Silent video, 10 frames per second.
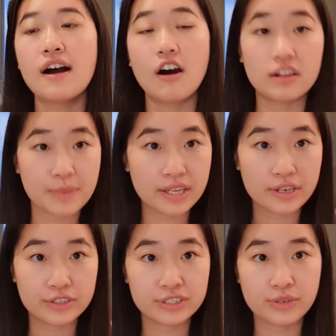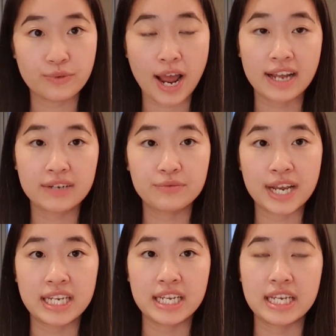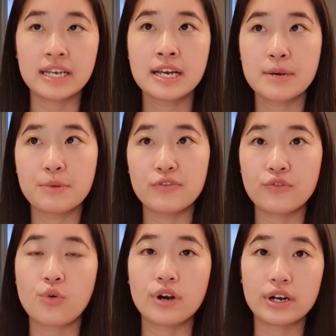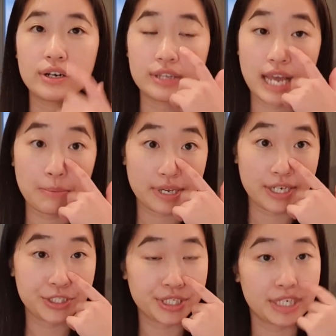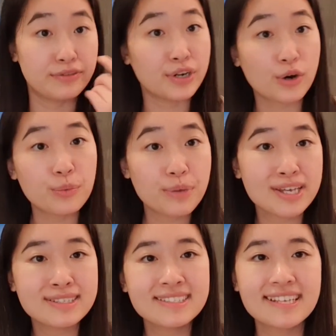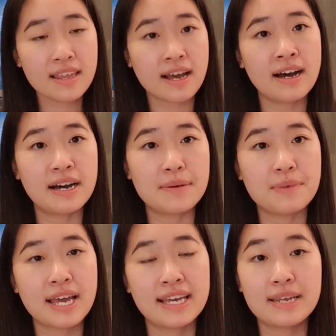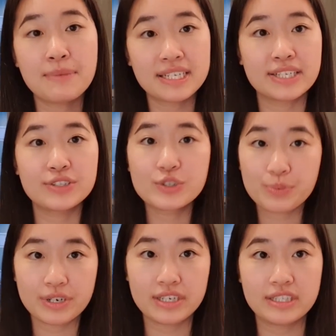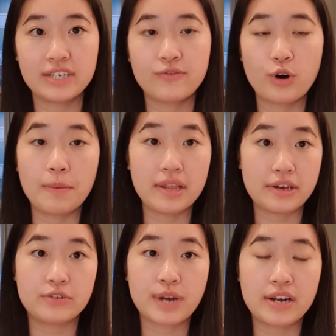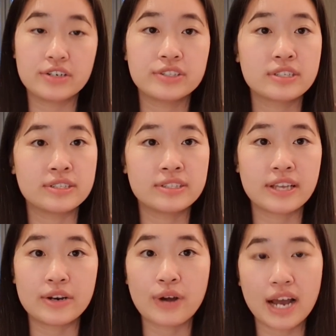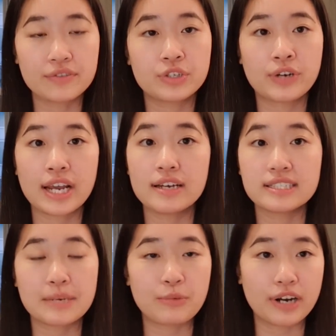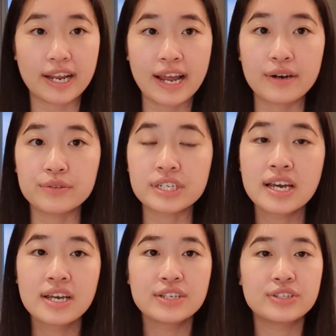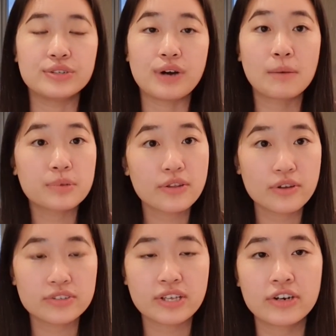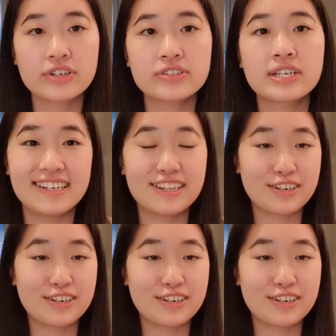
all of my letters ready before the application even opens. And it makes it super easy for my letter writers since they don't have to create a separate account to upload those letters. The